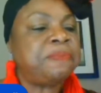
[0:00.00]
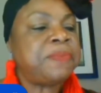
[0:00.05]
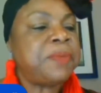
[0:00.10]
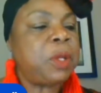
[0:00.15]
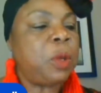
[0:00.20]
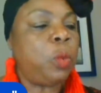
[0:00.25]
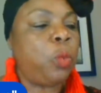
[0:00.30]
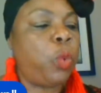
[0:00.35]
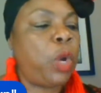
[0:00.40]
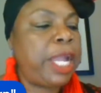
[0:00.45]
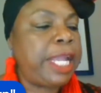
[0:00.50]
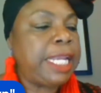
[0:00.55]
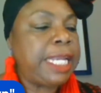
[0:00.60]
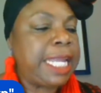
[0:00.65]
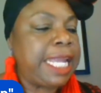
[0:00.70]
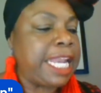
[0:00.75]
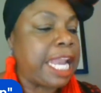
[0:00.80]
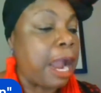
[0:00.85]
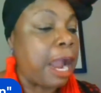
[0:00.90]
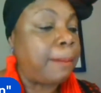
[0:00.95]
we
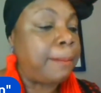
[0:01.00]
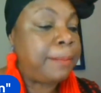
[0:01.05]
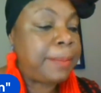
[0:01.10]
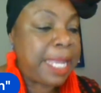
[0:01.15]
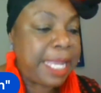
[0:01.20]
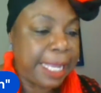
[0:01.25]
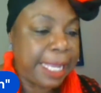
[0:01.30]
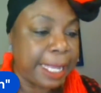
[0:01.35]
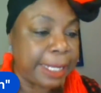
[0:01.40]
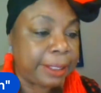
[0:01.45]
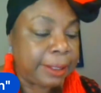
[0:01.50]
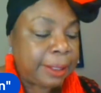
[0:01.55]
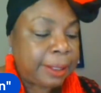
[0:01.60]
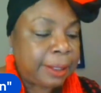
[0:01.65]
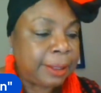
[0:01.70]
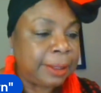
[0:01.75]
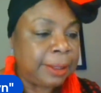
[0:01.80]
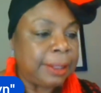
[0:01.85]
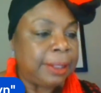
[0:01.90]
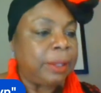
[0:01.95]
need our men.
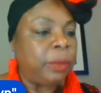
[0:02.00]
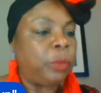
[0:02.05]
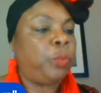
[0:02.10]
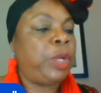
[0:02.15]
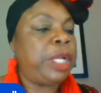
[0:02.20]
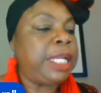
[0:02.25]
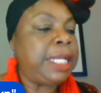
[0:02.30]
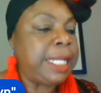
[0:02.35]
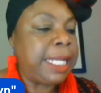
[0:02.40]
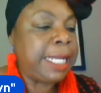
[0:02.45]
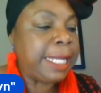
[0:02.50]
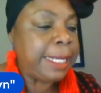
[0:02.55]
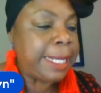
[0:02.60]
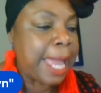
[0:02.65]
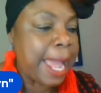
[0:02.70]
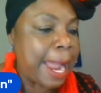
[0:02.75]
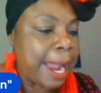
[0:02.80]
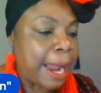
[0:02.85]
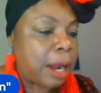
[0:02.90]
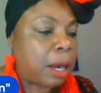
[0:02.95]
We need
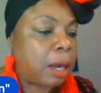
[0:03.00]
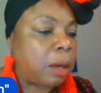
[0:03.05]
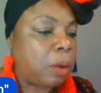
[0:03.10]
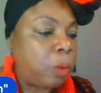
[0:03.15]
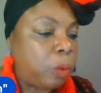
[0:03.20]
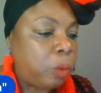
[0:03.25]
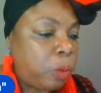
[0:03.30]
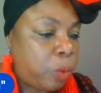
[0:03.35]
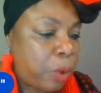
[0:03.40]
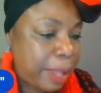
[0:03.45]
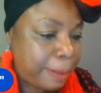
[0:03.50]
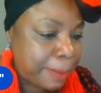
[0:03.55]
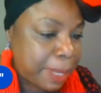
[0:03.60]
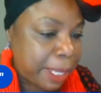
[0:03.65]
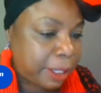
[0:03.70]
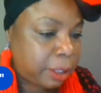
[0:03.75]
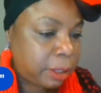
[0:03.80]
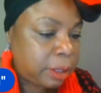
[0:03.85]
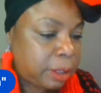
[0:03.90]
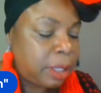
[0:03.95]
our
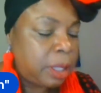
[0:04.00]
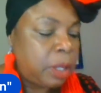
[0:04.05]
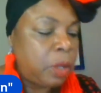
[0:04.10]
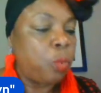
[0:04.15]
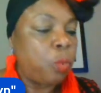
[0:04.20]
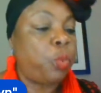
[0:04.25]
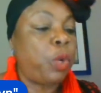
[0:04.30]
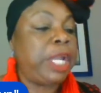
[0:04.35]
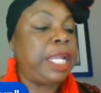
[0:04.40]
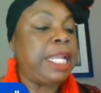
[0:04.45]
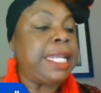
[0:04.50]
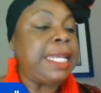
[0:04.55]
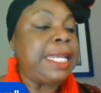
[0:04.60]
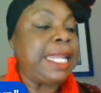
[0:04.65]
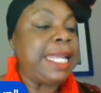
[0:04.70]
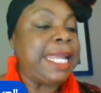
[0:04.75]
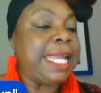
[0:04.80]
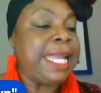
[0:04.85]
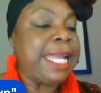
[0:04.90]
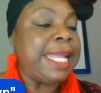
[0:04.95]
women. We
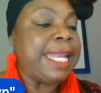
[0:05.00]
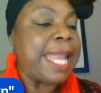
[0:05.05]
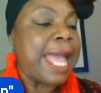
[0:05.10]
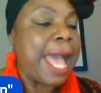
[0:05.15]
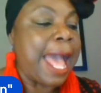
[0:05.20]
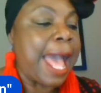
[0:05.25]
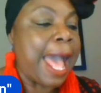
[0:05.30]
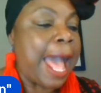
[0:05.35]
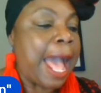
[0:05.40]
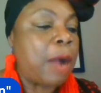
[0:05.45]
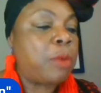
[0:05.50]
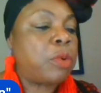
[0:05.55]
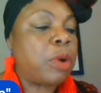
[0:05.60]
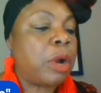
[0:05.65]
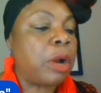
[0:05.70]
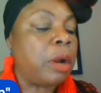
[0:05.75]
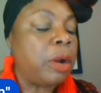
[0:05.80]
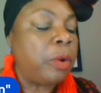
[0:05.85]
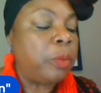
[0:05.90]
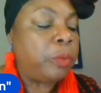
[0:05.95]
need
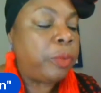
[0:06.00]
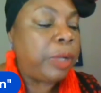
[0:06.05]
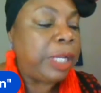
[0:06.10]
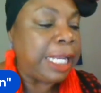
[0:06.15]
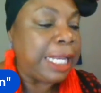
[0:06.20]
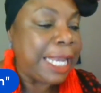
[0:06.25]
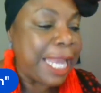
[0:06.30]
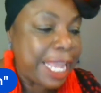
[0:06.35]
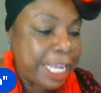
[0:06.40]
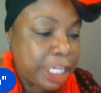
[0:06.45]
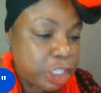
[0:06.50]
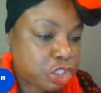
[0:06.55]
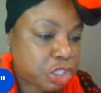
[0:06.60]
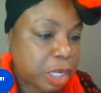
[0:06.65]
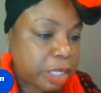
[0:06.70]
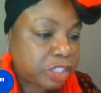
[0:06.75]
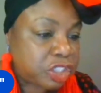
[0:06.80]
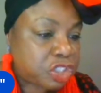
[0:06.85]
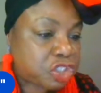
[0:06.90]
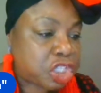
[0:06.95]
our
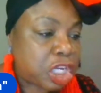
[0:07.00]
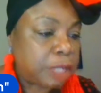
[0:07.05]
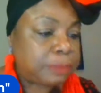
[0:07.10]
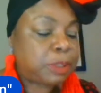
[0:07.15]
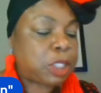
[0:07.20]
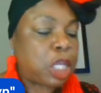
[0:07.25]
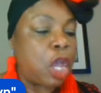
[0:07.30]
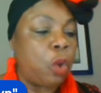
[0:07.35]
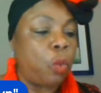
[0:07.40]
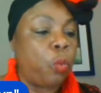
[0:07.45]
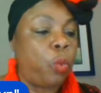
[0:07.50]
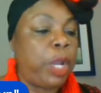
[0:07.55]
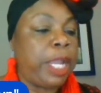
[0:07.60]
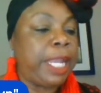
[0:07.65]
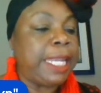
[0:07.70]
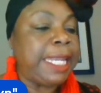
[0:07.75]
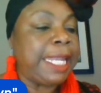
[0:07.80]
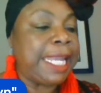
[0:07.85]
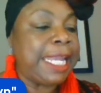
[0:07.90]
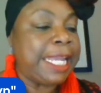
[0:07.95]
relationships. We
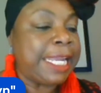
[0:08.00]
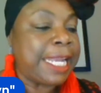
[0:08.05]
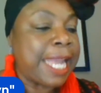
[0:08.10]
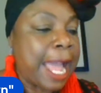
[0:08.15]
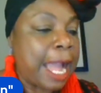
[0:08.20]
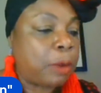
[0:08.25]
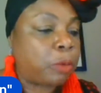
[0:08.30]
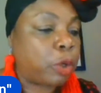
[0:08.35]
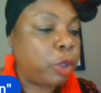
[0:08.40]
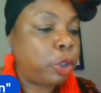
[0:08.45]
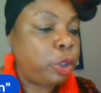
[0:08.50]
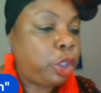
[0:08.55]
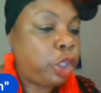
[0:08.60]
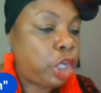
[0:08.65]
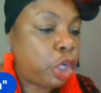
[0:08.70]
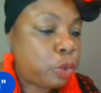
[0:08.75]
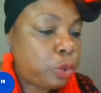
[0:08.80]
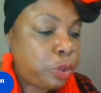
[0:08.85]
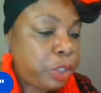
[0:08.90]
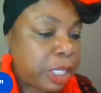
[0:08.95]
need our
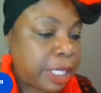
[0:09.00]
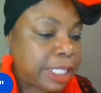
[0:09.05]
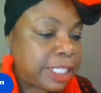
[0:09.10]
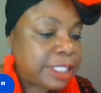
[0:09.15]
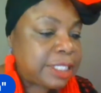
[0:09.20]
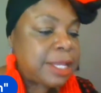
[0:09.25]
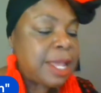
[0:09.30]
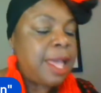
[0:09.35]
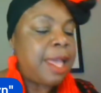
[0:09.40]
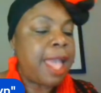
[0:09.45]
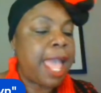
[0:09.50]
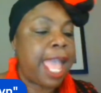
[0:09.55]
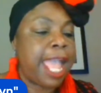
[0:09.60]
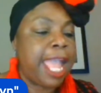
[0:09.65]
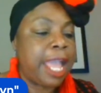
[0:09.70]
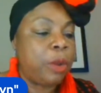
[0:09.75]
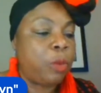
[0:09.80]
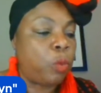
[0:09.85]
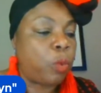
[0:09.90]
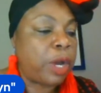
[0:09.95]
unions.
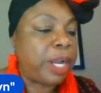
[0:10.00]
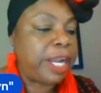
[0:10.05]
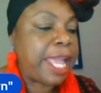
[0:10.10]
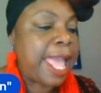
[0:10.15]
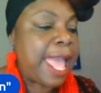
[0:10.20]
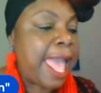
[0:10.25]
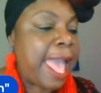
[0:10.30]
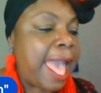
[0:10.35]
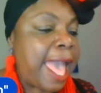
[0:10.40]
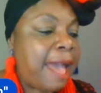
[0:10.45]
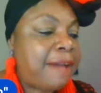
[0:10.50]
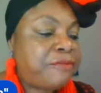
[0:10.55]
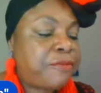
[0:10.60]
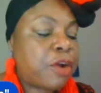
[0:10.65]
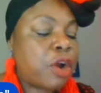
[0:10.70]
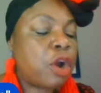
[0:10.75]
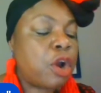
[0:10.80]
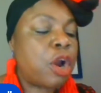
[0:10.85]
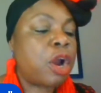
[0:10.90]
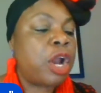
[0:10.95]
And
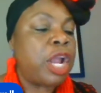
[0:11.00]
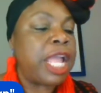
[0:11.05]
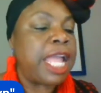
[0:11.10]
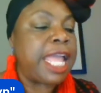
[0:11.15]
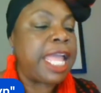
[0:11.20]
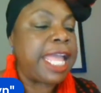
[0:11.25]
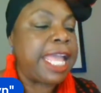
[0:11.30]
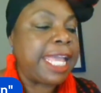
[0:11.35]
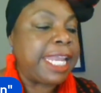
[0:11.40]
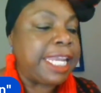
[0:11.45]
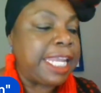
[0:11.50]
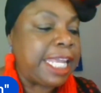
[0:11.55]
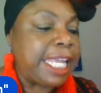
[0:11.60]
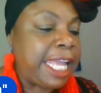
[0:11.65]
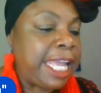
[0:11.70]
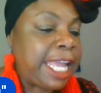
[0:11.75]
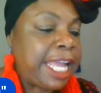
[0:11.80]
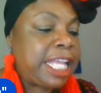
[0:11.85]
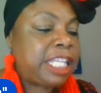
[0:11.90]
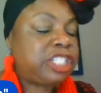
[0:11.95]
whatever it
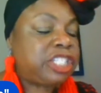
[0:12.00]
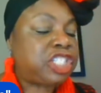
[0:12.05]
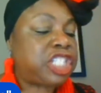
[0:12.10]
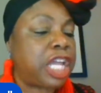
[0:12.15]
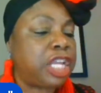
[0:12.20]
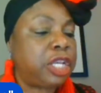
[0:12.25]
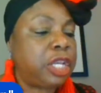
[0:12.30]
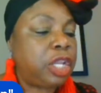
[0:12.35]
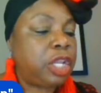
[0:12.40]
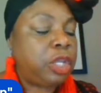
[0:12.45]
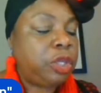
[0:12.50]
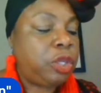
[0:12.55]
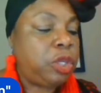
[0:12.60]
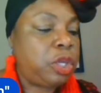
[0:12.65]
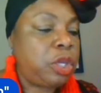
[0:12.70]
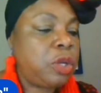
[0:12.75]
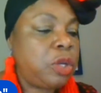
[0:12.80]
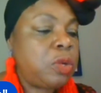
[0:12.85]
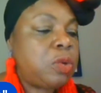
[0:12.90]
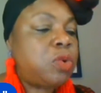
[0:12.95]
is that
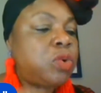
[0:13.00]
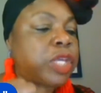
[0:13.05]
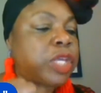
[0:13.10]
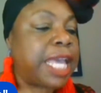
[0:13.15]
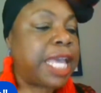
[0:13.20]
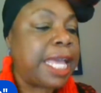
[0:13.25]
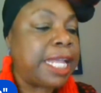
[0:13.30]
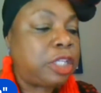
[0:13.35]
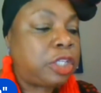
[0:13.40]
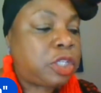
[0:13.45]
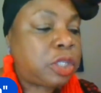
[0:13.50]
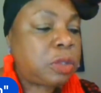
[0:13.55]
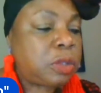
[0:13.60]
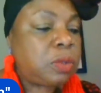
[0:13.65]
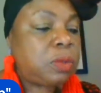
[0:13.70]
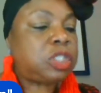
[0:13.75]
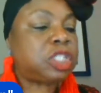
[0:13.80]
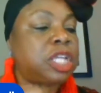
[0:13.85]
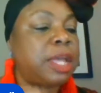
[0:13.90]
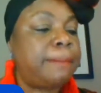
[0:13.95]
you can
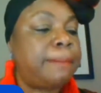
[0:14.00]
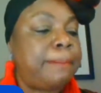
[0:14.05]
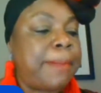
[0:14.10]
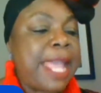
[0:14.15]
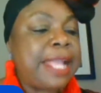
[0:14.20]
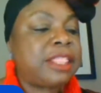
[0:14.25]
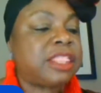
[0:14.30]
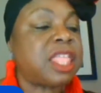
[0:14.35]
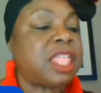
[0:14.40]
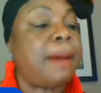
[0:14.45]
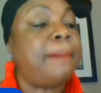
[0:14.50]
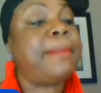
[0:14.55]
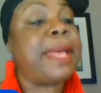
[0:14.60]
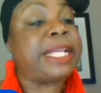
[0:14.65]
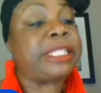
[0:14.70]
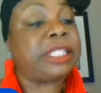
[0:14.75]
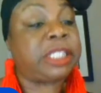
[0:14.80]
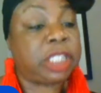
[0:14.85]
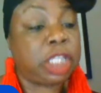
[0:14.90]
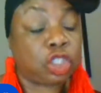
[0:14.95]
do to make the
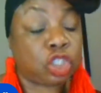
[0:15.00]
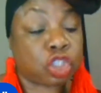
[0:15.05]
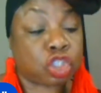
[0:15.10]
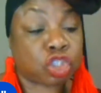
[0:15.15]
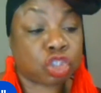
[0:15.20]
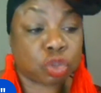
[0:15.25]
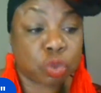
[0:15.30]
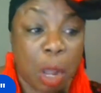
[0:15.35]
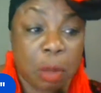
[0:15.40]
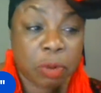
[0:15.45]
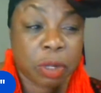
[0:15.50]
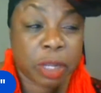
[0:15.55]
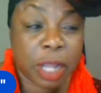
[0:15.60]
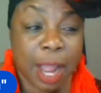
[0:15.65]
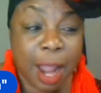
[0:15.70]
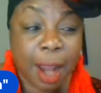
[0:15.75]
message stronger,